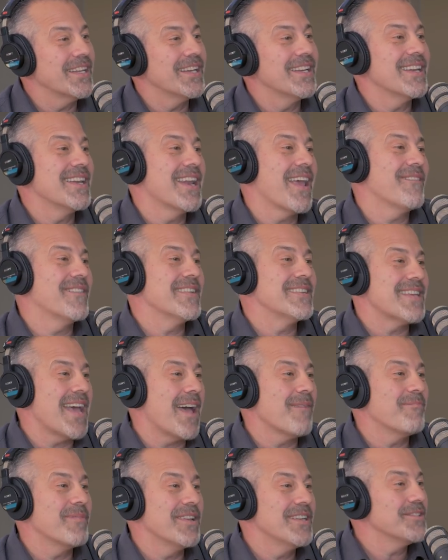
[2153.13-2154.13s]
I didn't have to
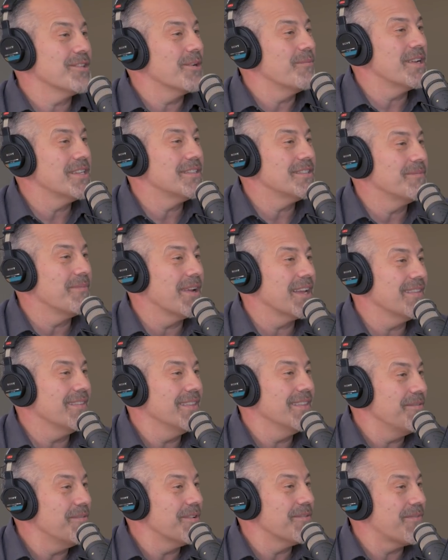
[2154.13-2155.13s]
tap in so much to my
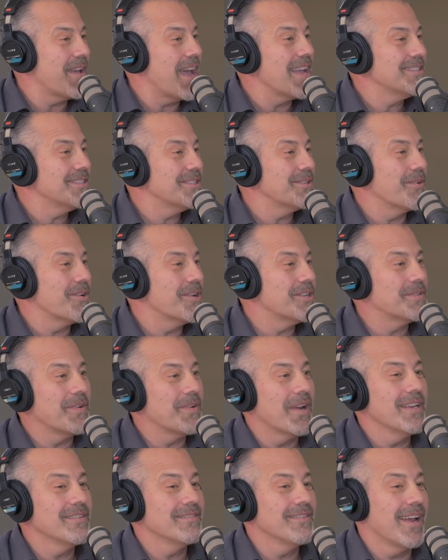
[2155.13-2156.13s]
liver fat stores,
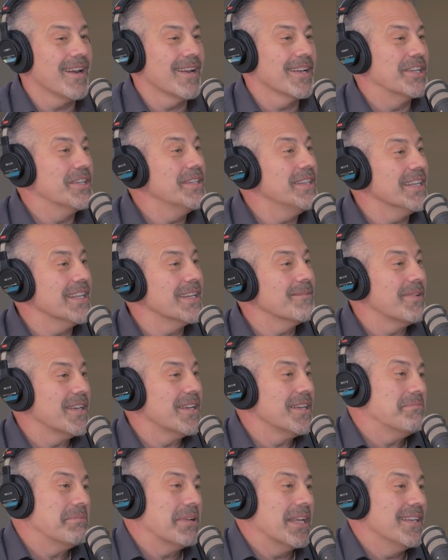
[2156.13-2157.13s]
right? Not a good thing,
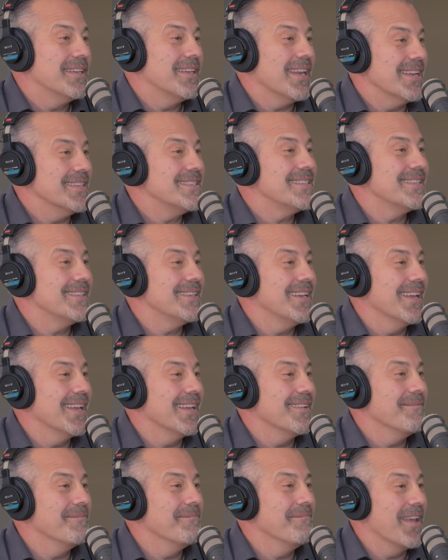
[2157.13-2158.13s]
but it, it,
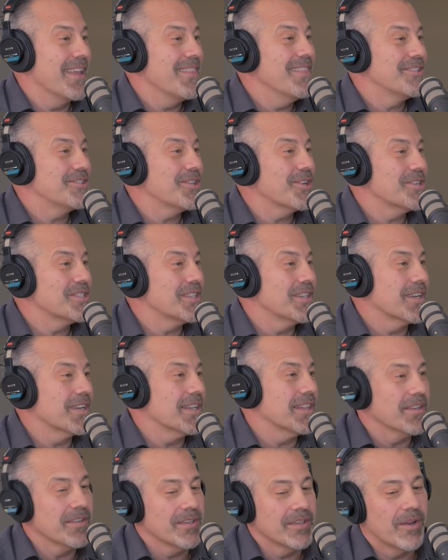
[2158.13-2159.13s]
it made the sugars look
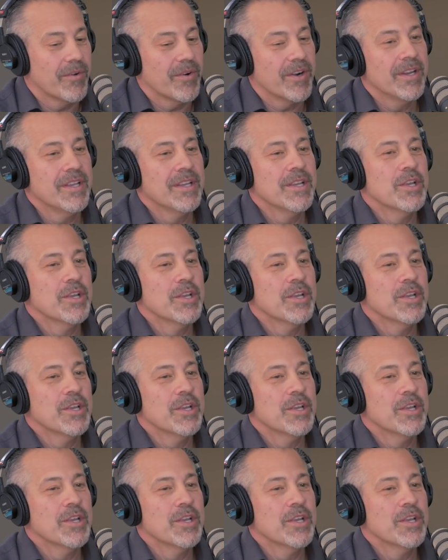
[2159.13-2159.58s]
a little lower.